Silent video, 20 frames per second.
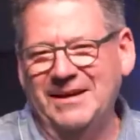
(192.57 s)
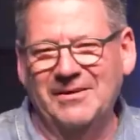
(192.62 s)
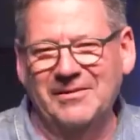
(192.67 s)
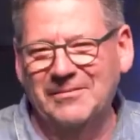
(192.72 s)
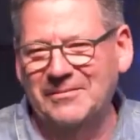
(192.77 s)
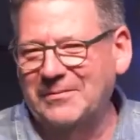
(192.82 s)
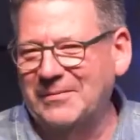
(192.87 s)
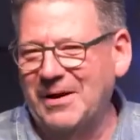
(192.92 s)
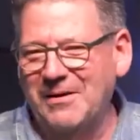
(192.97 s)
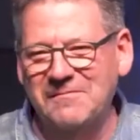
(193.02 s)

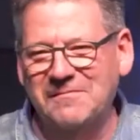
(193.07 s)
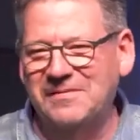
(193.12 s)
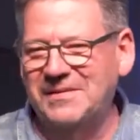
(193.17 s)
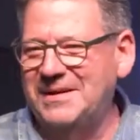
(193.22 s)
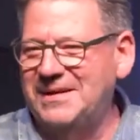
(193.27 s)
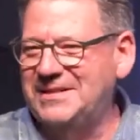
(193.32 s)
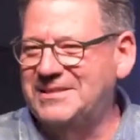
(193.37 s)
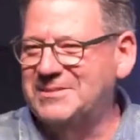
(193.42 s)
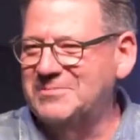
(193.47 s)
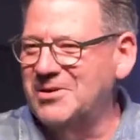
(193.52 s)
Uh,
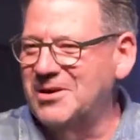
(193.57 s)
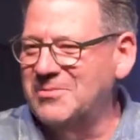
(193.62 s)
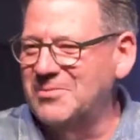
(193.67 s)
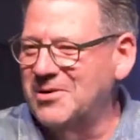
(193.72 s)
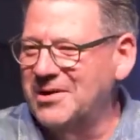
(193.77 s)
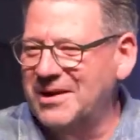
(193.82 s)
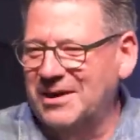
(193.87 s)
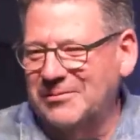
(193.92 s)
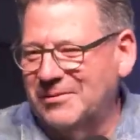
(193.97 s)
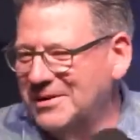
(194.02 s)
hopefully, tomorrow
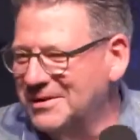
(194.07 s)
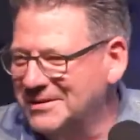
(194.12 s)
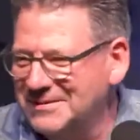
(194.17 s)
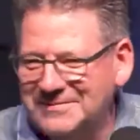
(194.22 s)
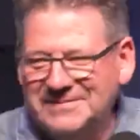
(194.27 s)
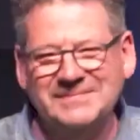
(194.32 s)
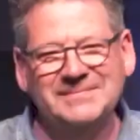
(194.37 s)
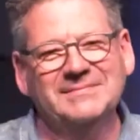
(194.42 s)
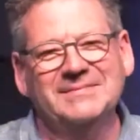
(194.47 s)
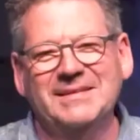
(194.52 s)
morning we'll,
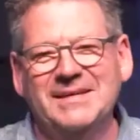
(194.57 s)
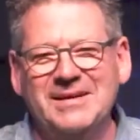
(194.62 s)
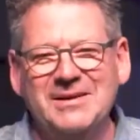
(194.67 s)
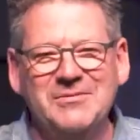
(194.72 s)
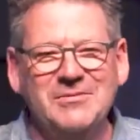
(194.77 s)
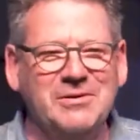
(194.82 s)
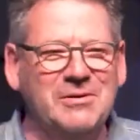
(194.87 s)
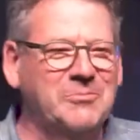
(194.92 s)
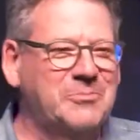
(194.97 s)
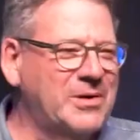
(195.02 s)

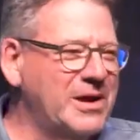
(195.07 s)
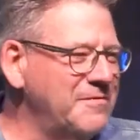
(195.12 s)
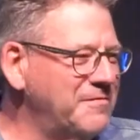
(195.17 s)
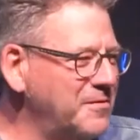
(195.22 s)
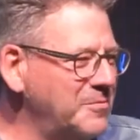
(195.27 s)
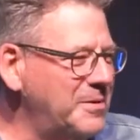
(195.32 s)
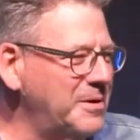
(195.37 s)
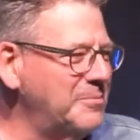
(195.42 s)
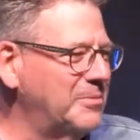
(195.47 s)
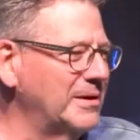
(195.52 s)
we'll pray
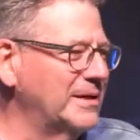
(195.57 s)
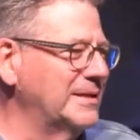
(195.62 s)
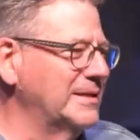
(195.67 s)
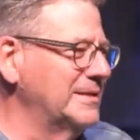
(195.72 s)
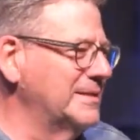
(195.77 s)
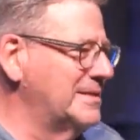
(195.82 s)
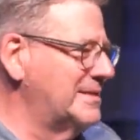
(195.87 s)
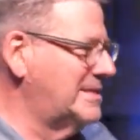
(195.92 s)
for people and